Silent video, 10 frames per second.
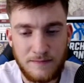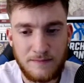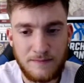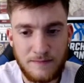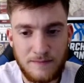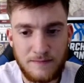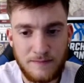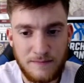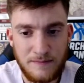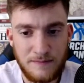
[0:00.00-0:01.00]

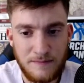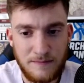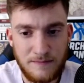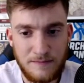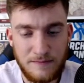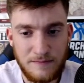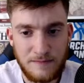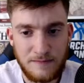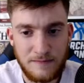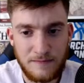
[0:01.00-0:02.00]

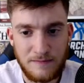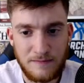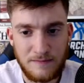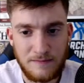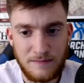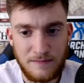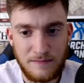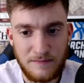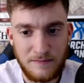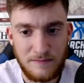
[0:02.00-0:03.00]

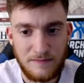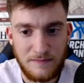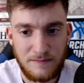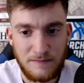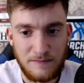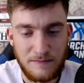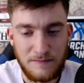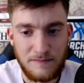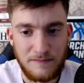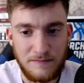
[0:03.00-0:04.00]

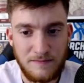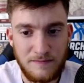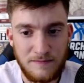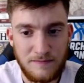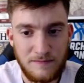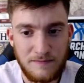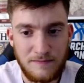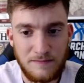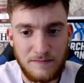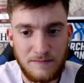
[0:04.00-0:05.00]

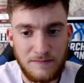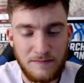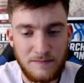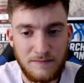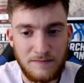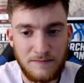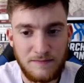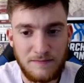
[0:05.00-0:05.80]
No words are spoken by the person on screen.